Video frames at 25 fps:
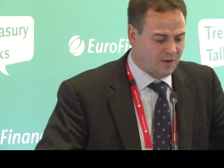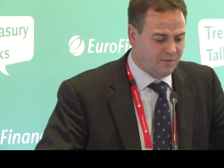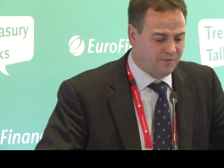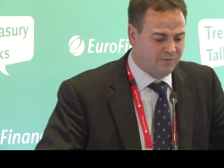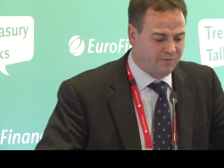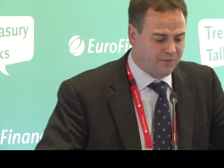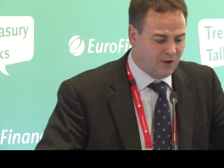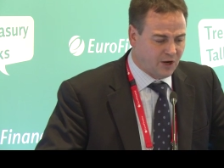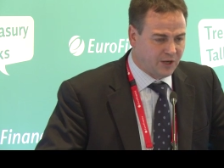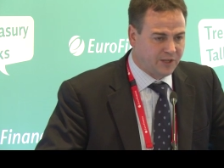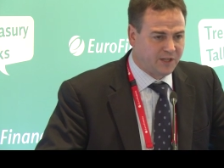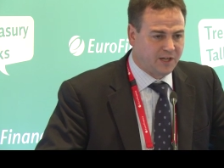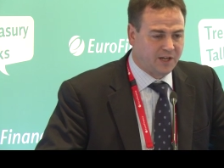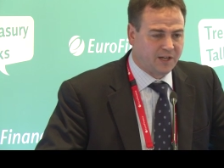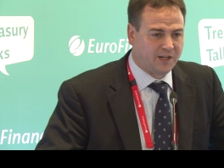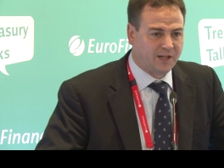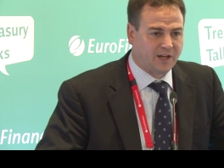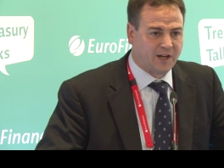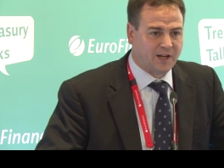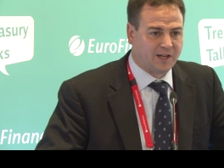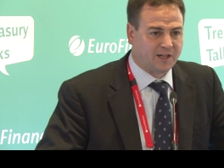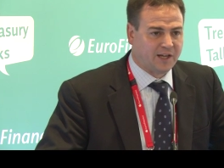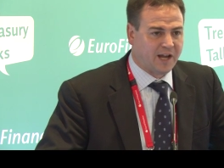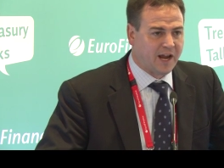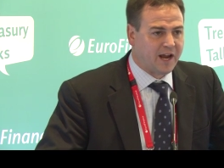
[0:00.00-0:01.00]

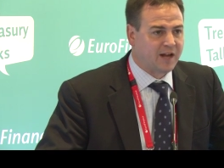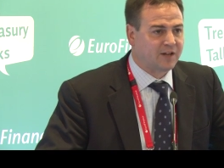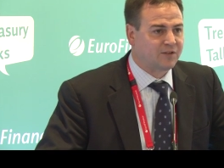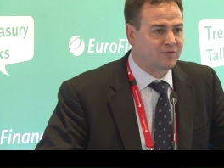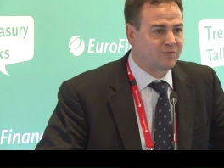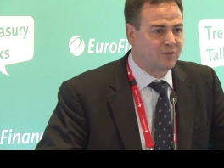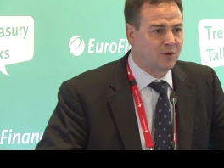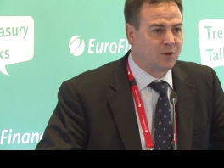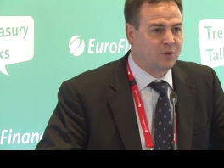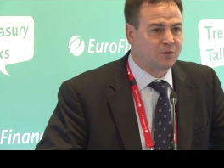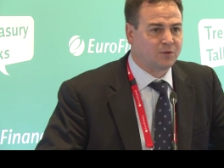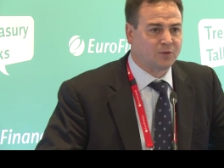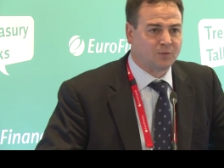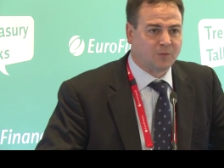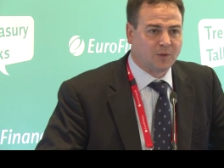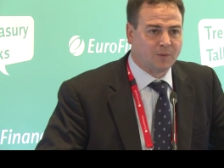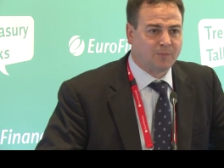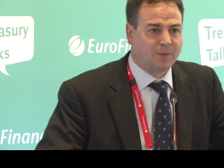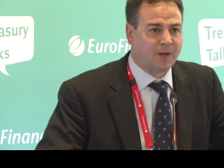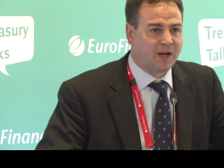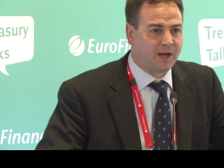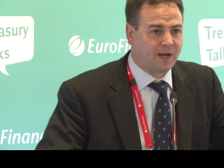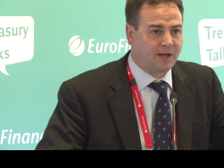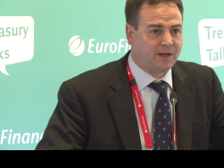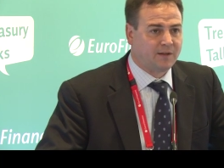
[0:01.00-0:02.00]
funding and cash flow to
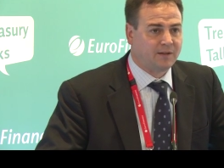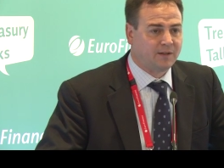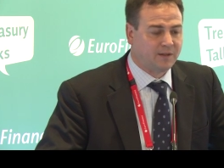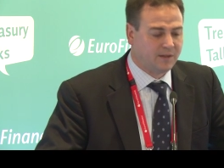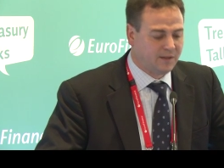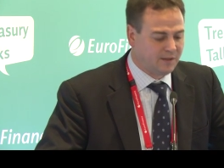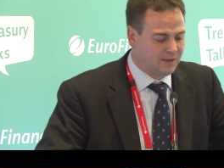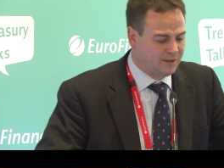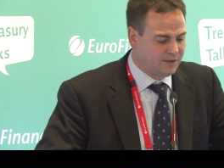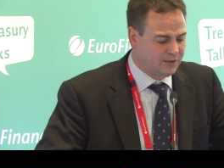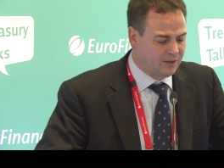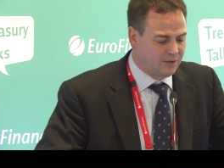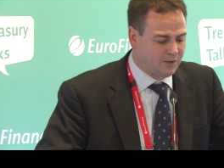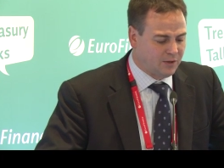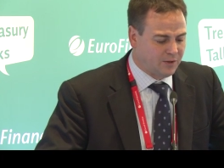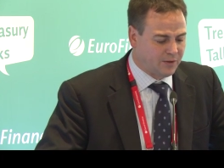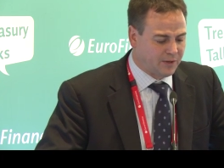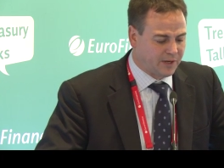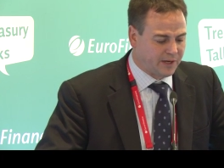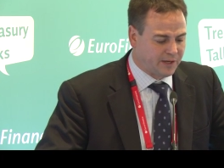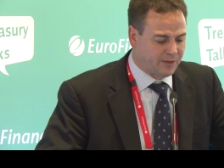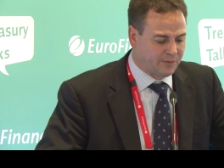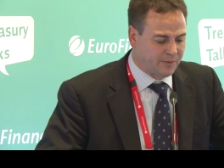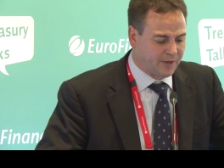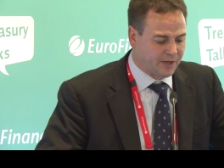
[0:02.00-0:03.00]
repay the
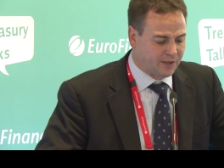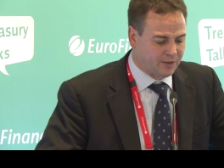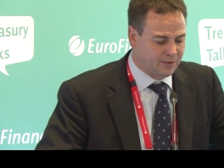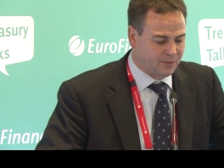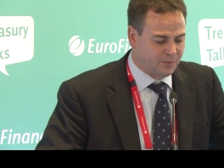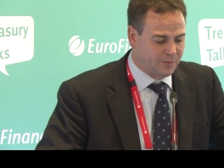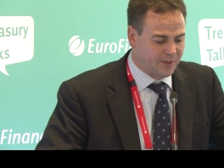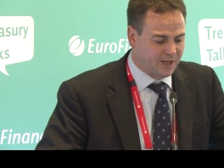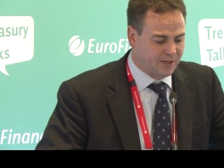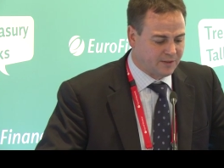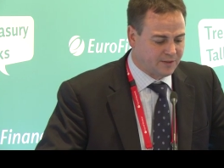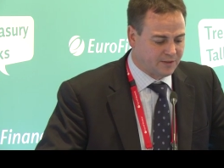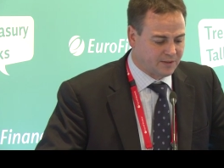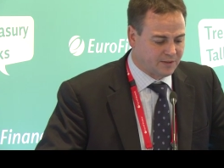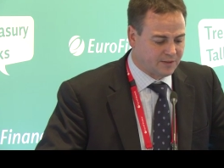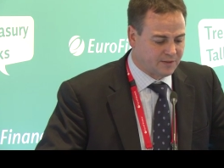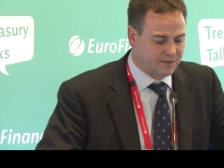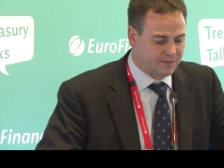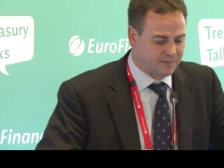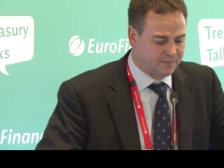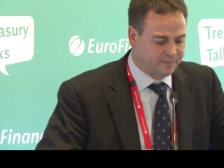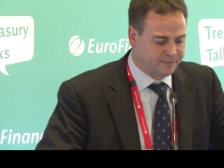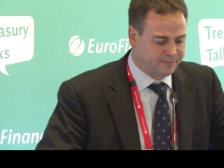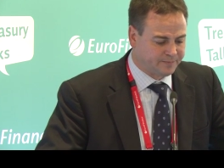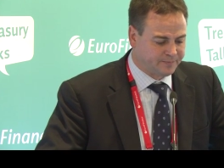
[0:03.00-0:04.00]
loan on a regular
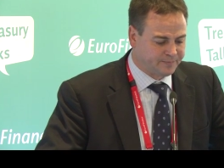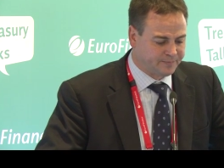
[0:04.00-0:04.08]
basis.